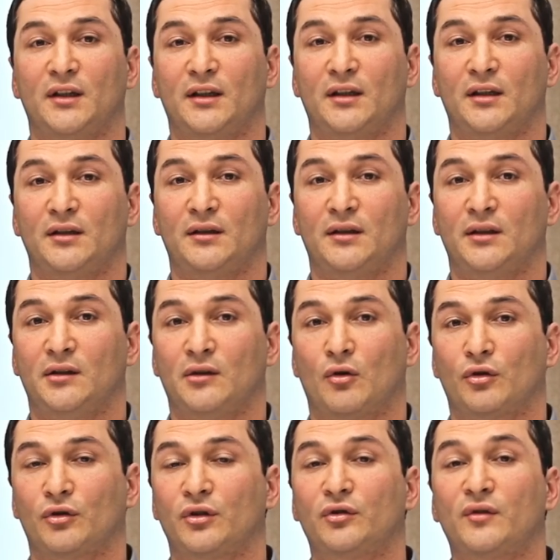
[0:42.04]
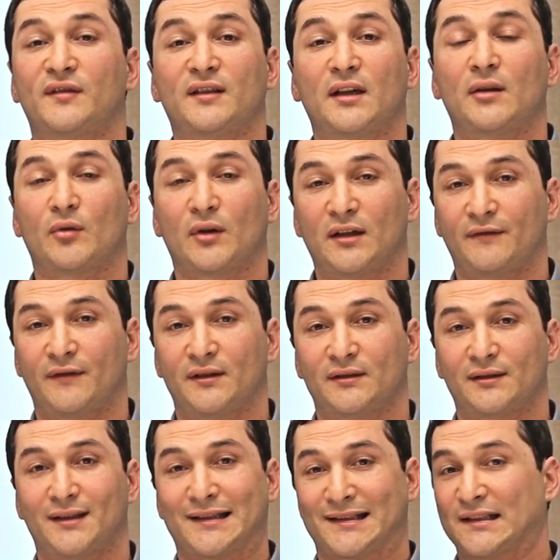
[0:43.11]
and in order to stay relevant,
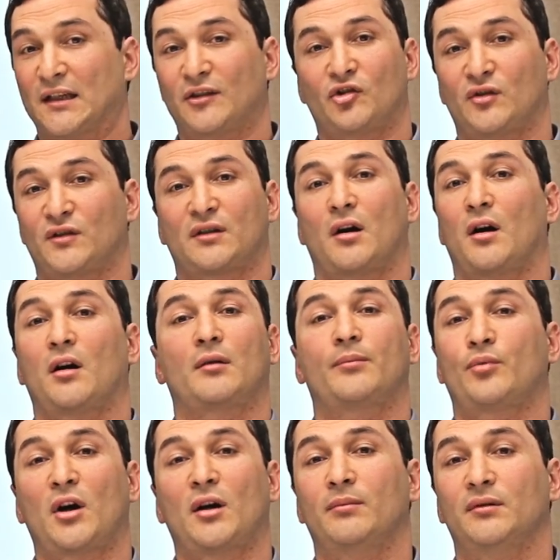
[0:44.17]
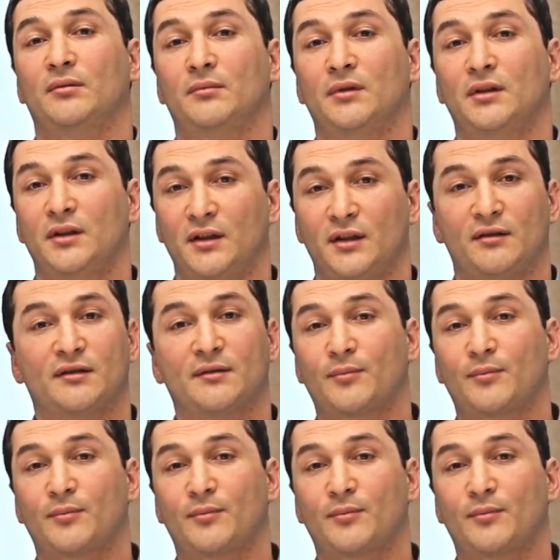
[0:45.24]
it's not just our problem. It's a